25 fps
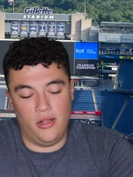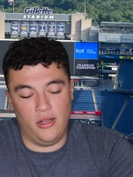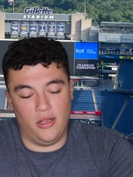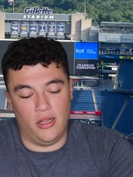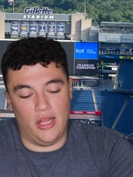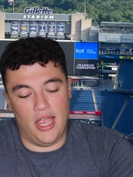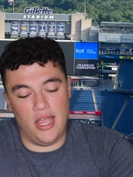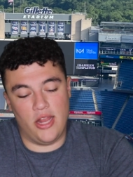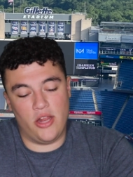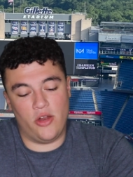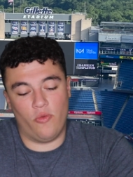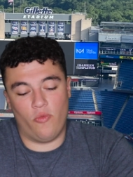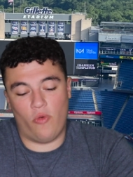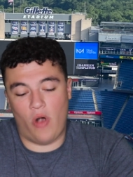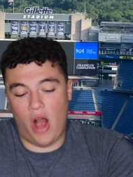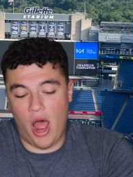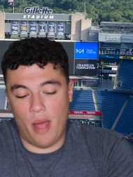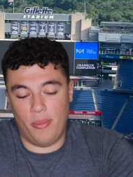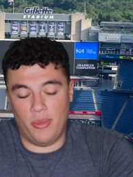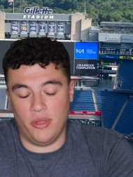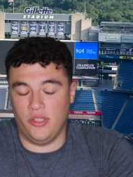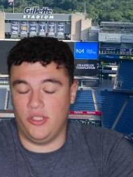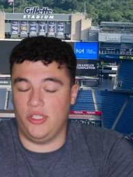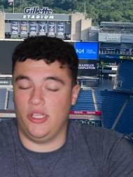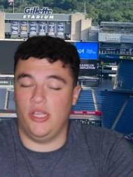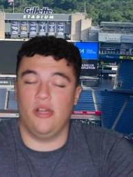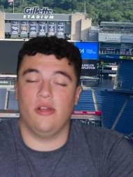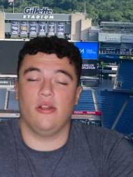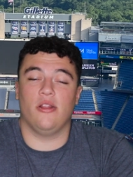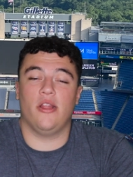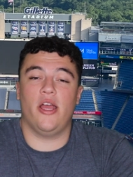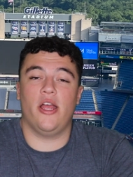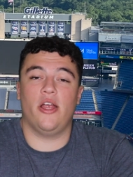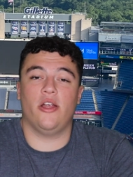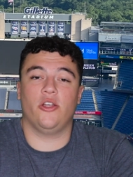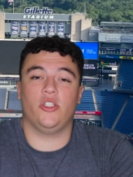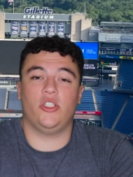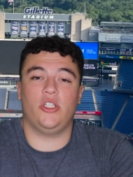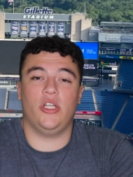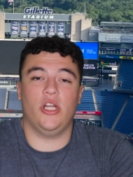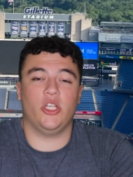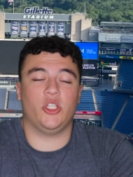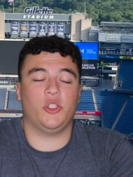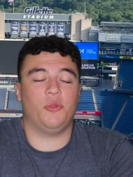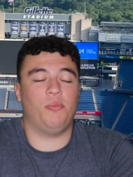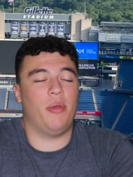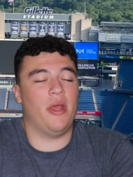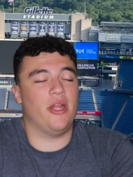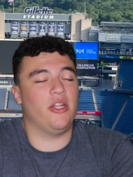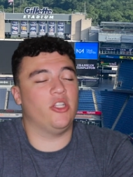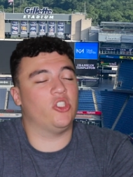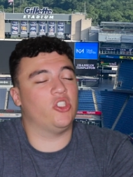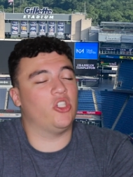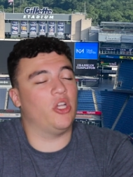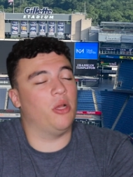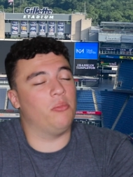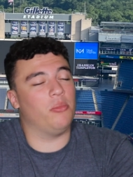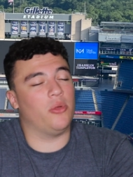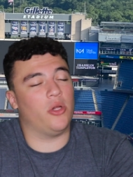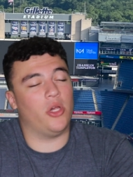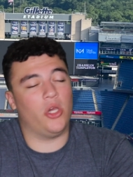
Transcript: Layden Robinson, there's just been some